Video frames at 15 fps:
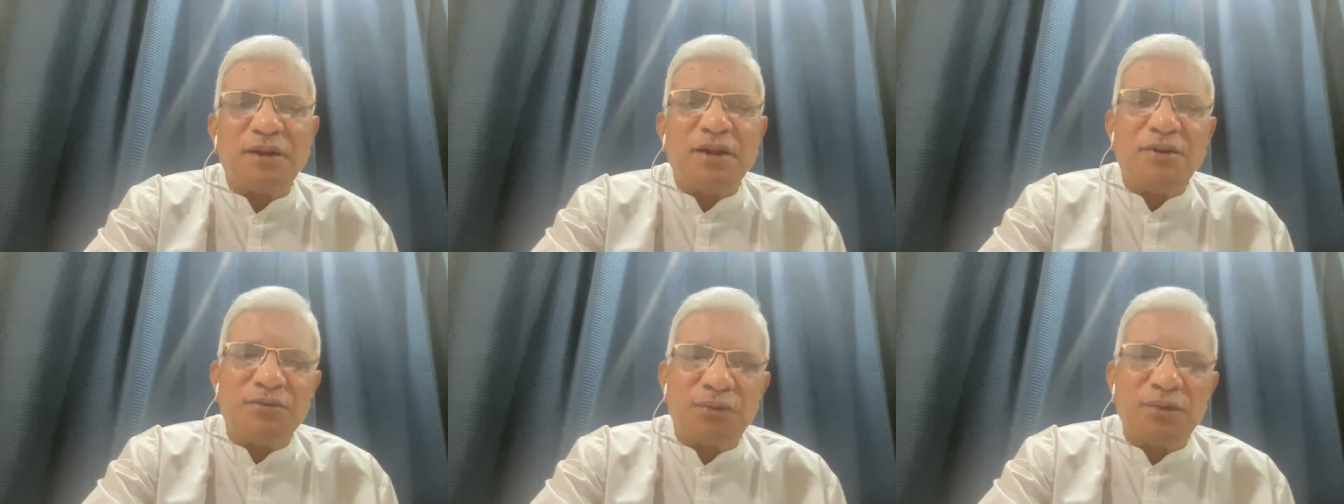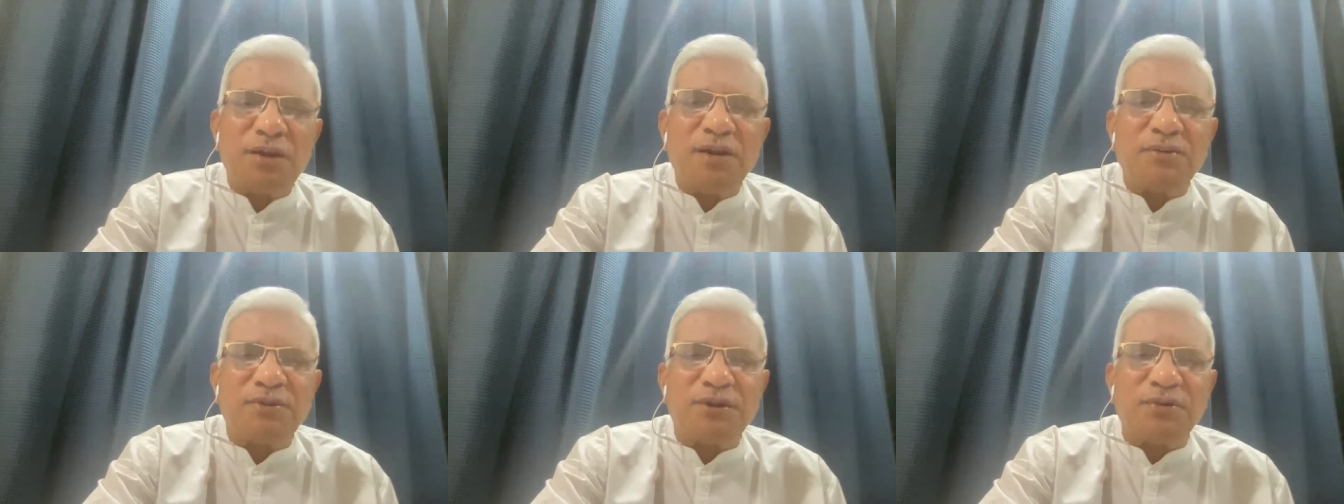It's
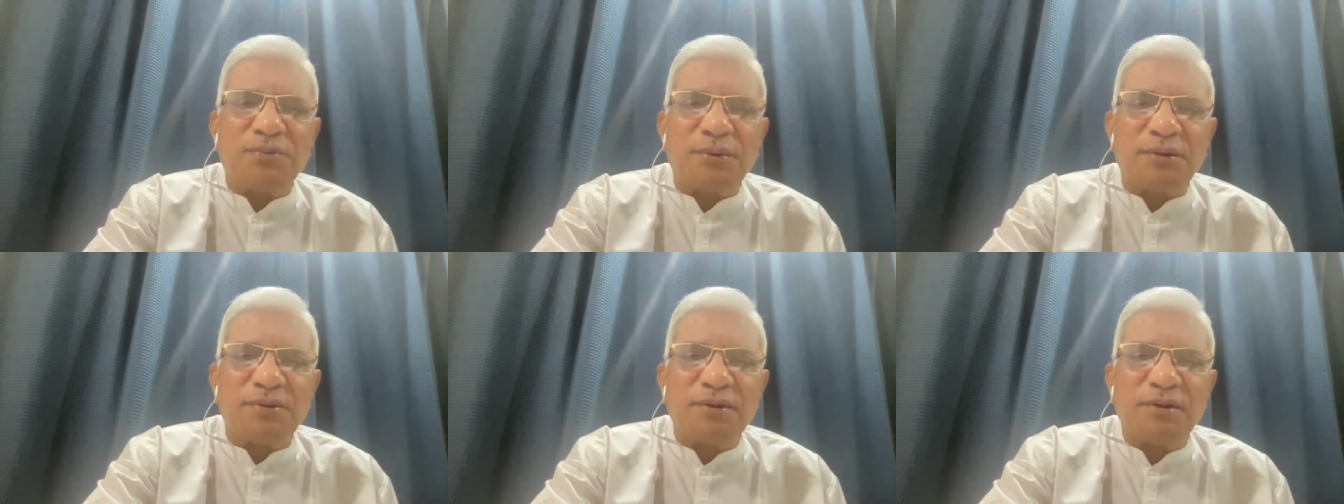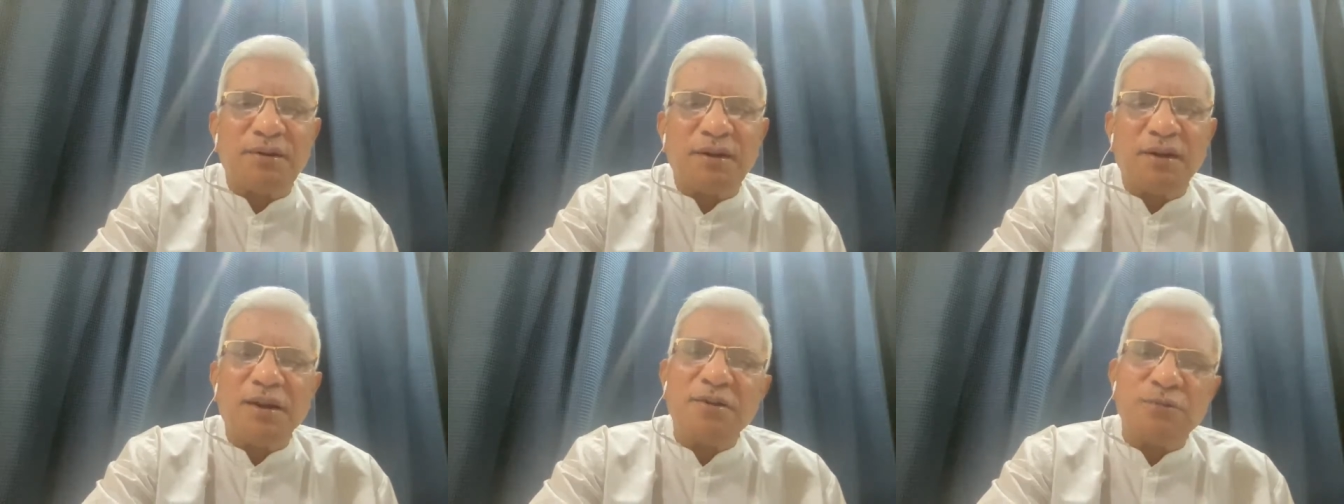only a situation.
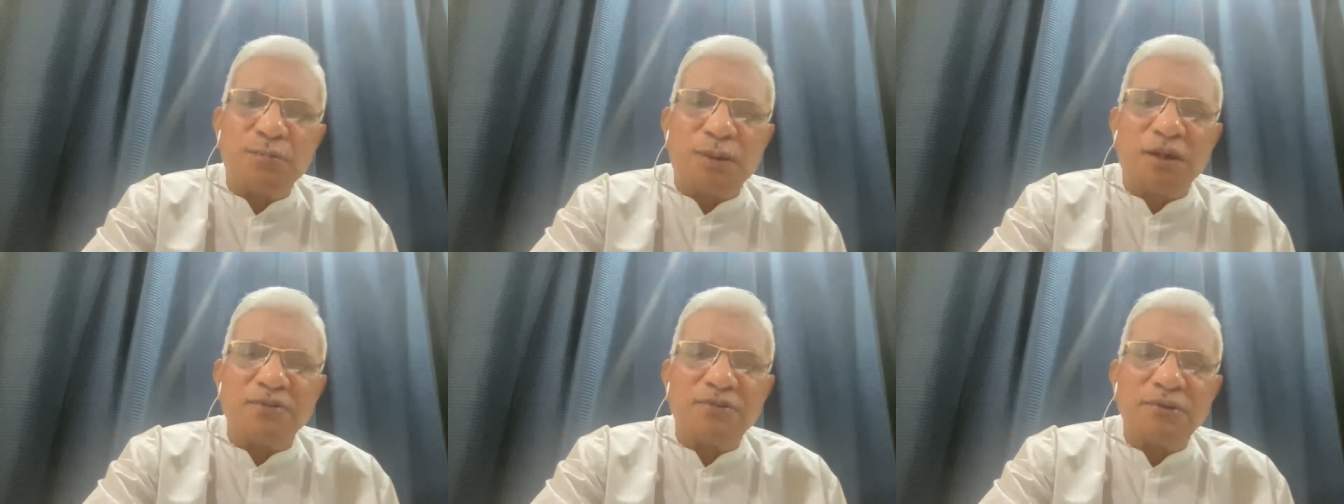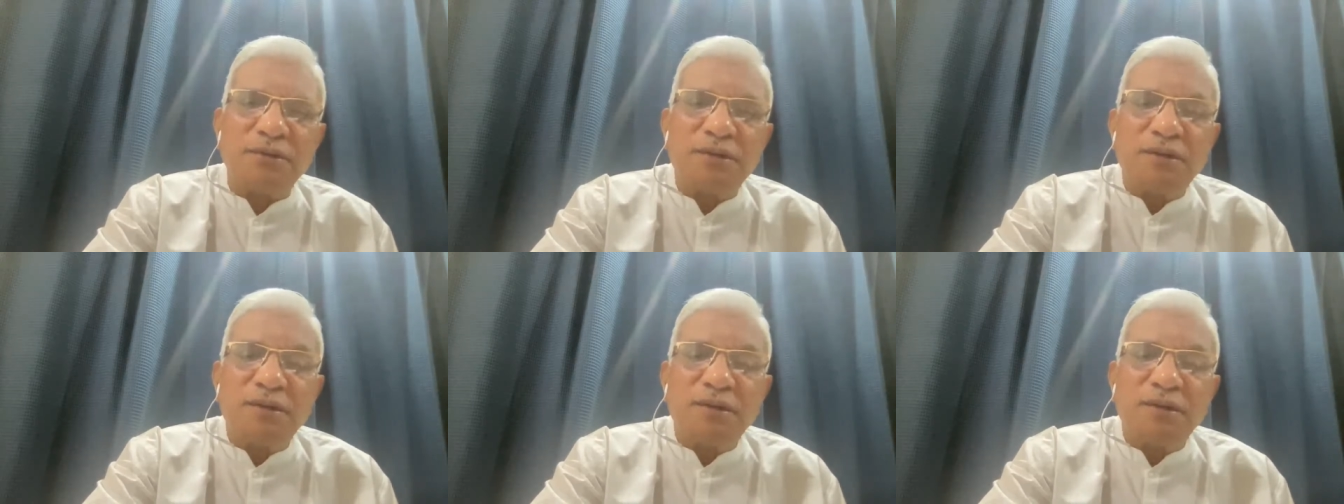Let's pass.